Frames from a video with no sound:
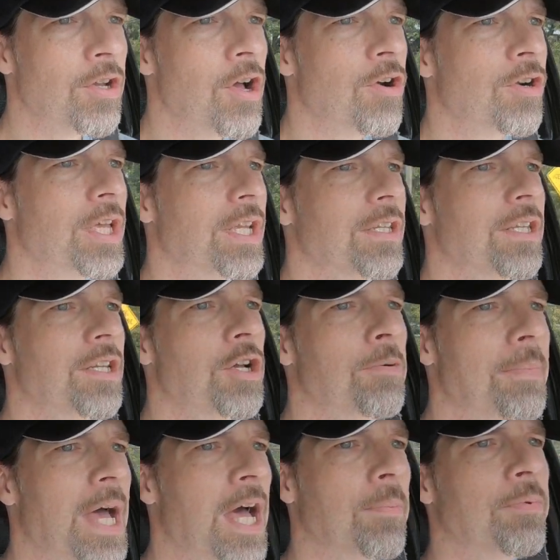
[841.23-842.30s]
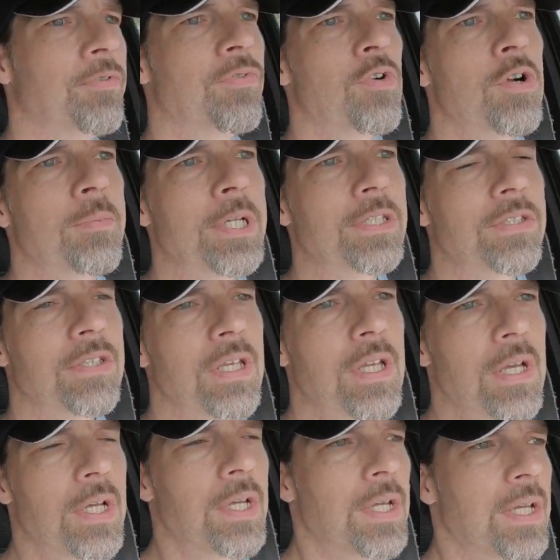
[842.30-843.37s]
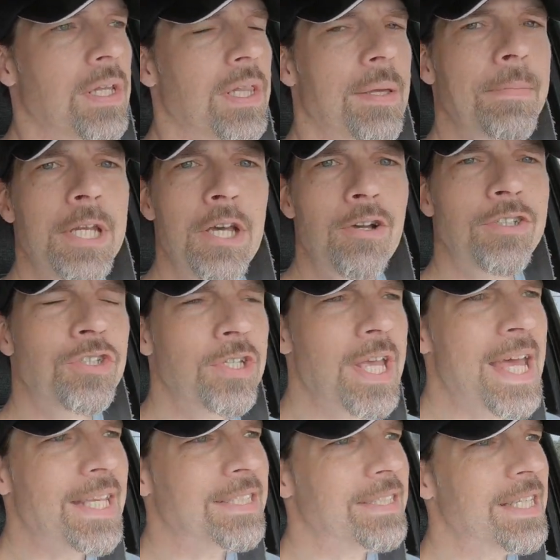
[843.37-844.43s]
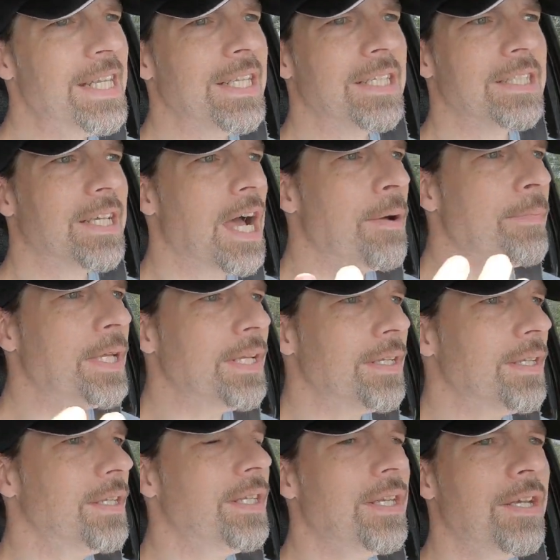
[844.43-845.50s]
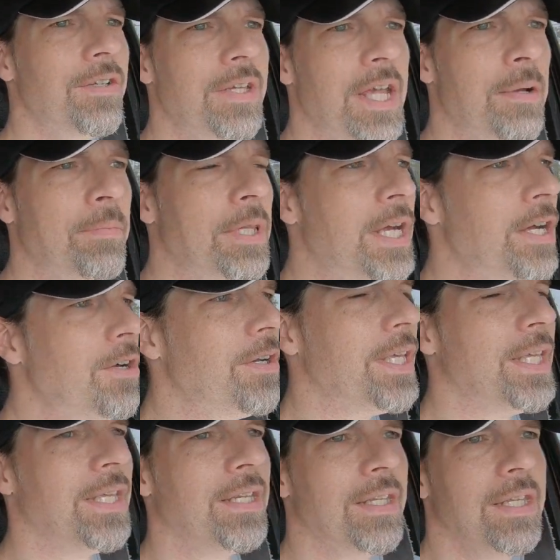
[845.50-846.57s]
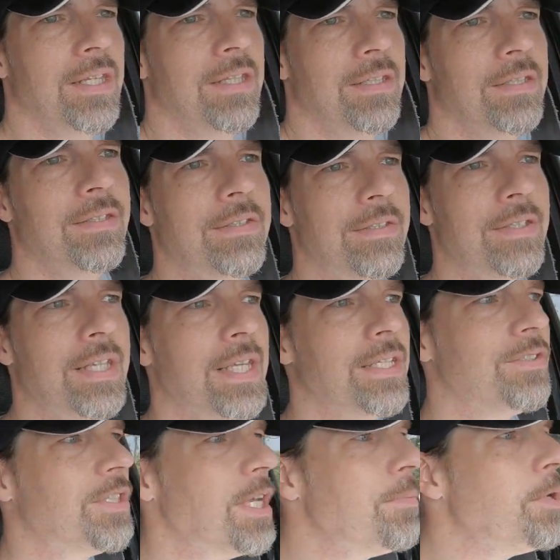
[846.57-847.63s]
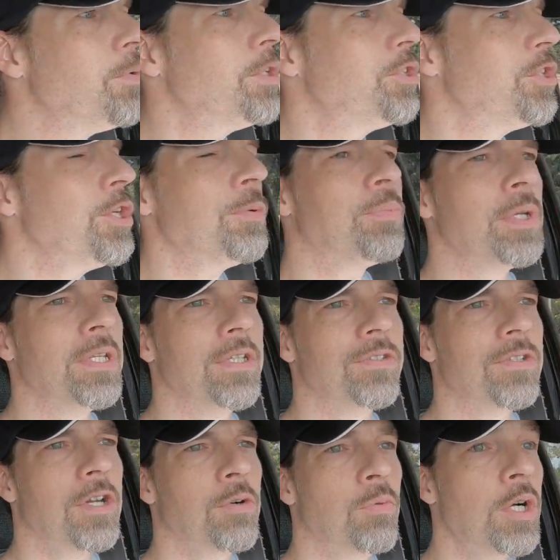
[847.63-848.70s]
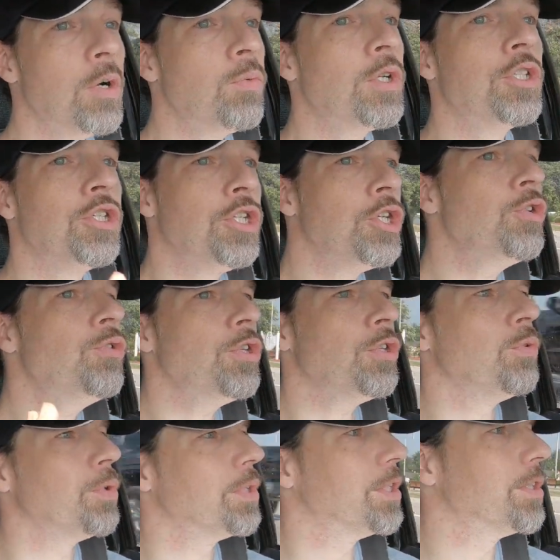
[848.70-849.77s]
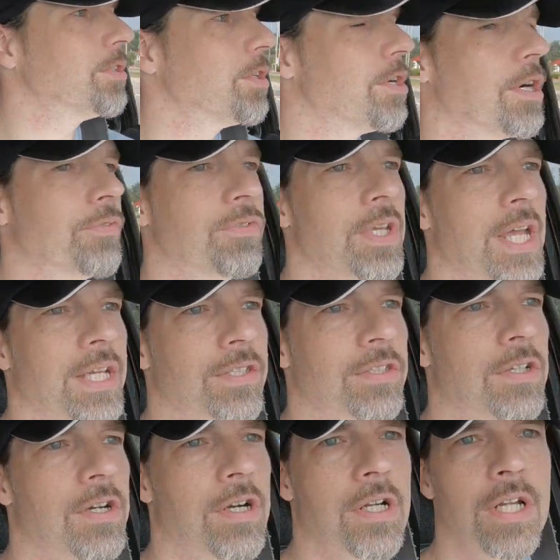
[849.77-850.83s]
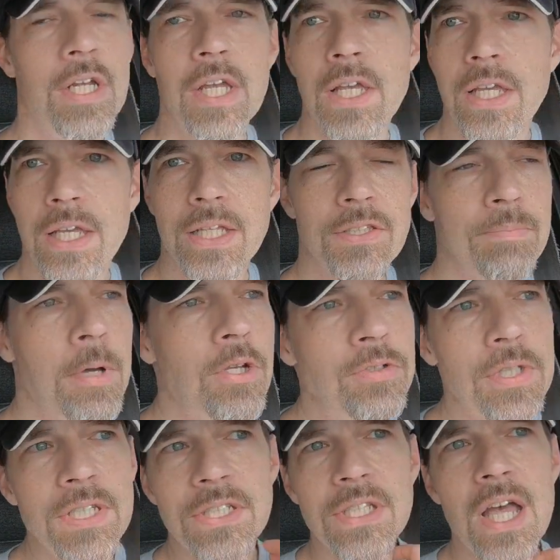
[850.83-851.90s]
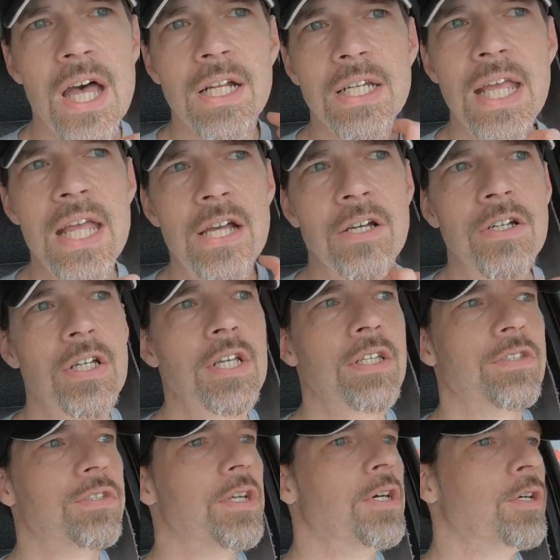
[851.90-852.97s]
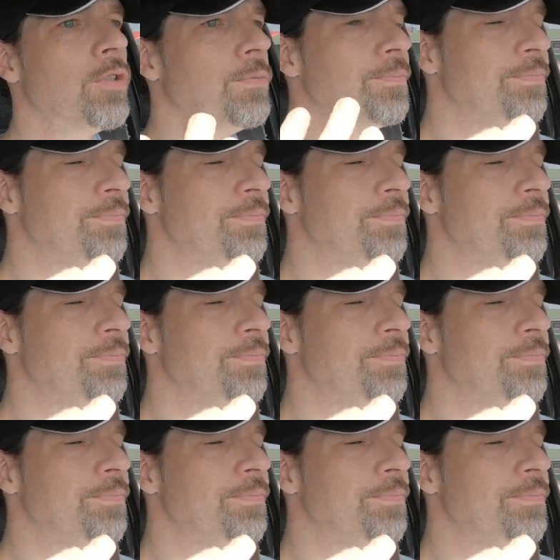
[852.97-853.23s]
on it, mild performance. Let me know what you guys think. Comment down below and tell me what your opinions are. What would you do with this car if you had this car? It's mostly stock now, so